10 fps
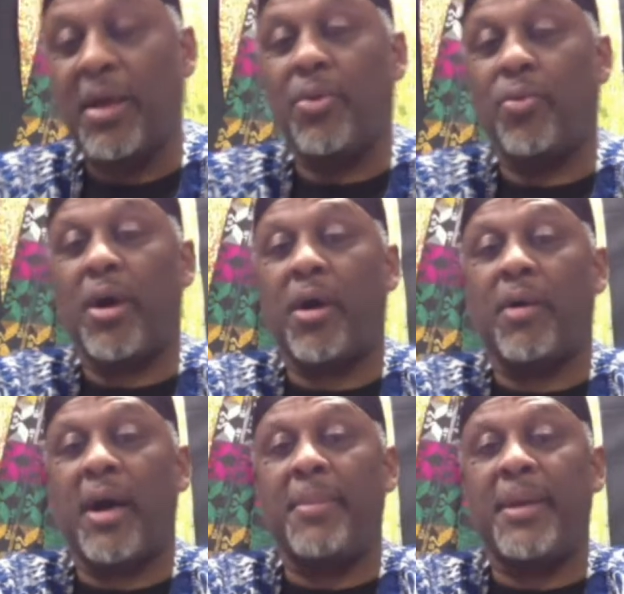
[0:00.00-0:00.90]
Well,
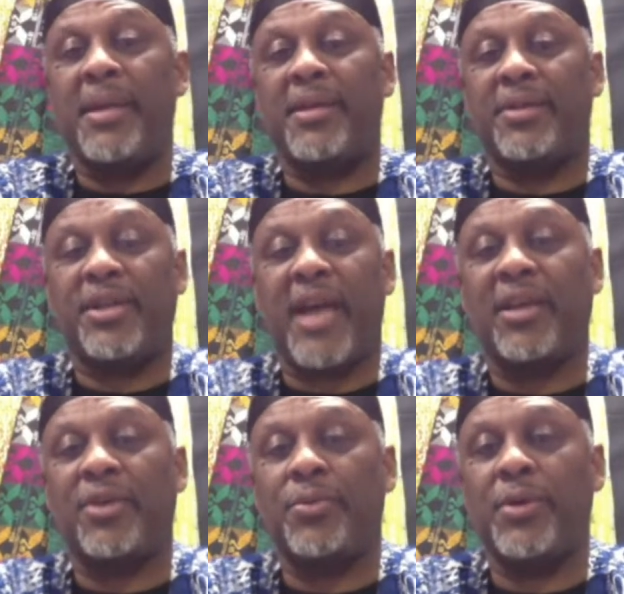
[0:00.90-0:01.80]
I mean,
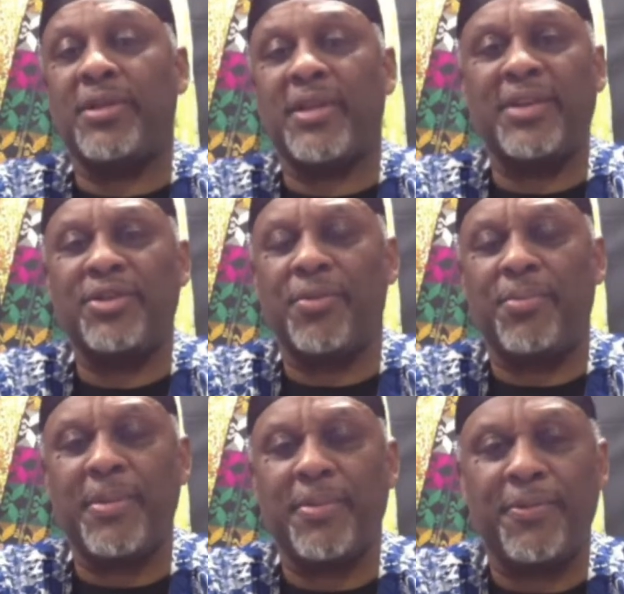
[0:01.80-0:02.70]
Tiger Woods, I told
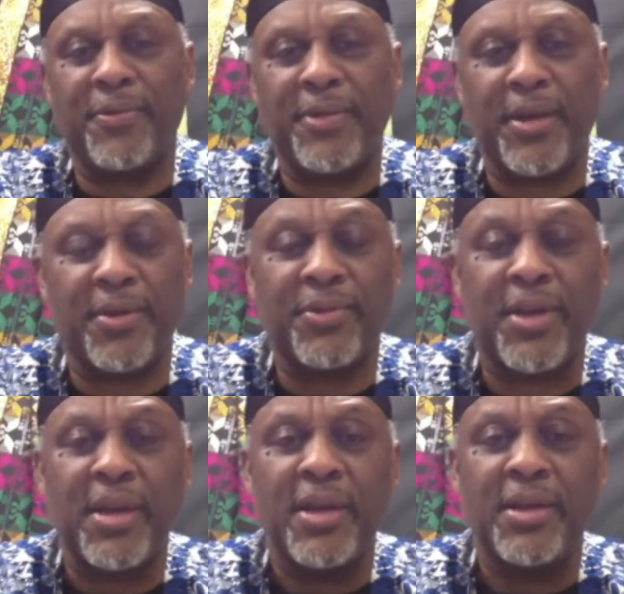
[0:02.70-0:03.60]
people for years,
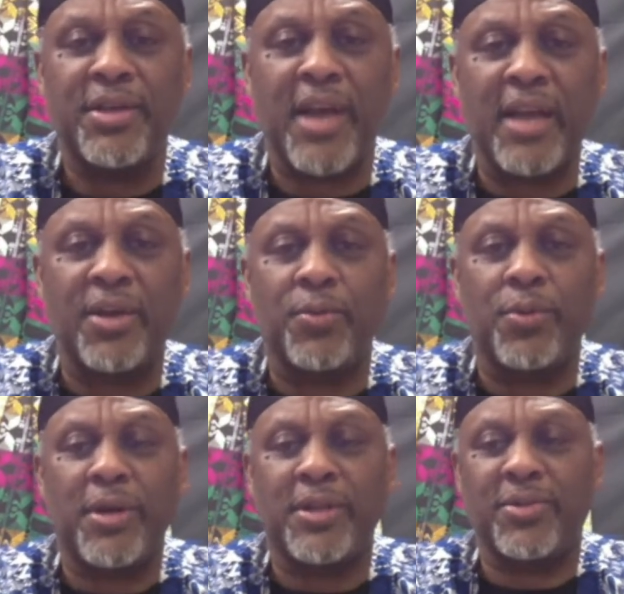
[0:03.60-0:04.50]
Tiger
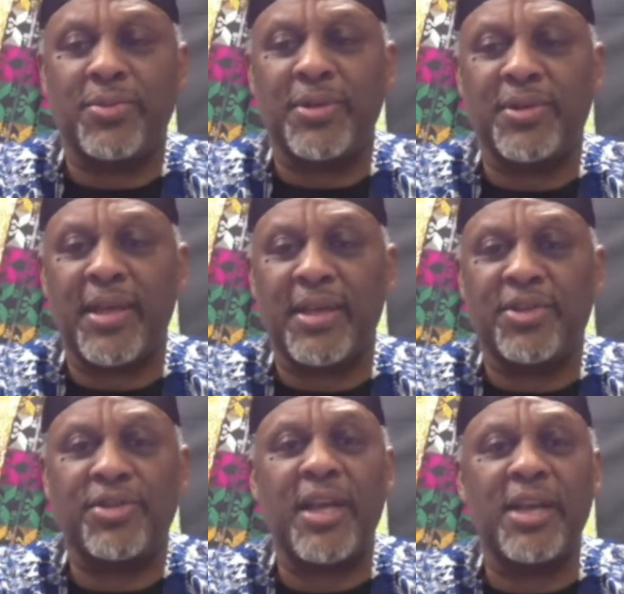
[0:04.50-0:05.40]
Woods was a
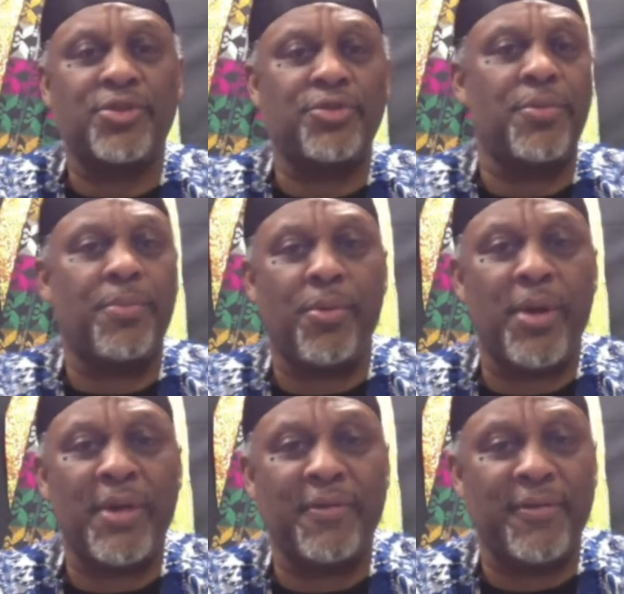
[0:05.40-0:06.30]
state trooper
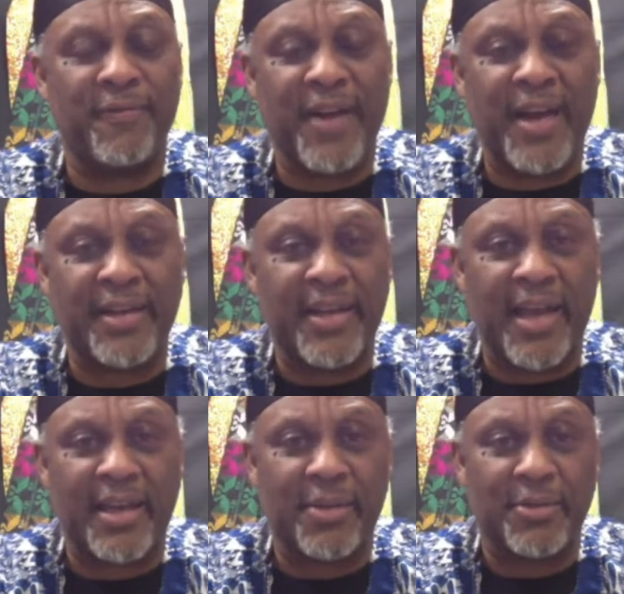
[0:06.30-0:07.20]
away from finding
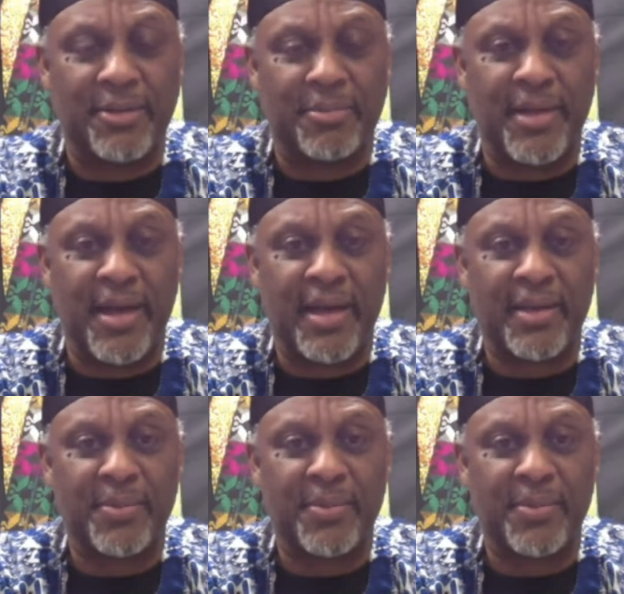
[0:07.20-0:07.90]
out he was black.